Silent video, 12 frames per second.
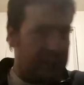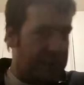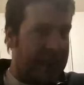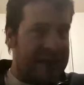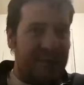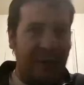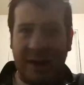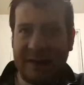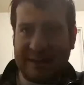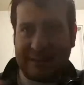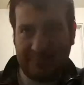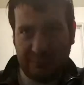
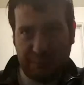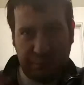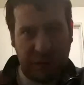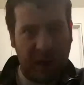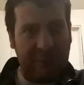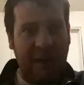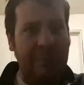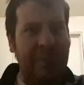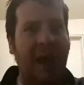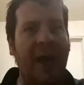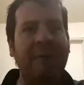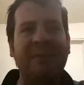Xbox, blah, blah,
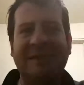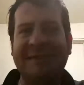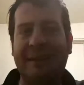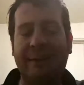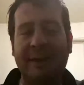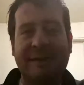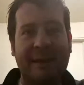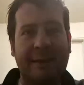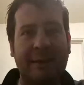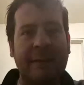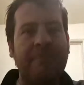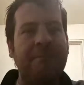blah, etc.,
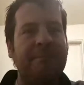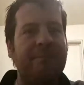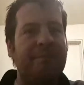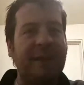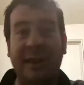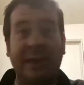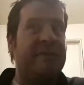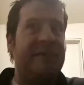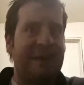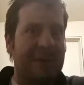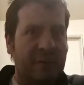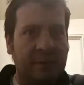etc. Neo
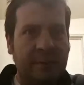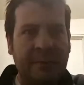Geo.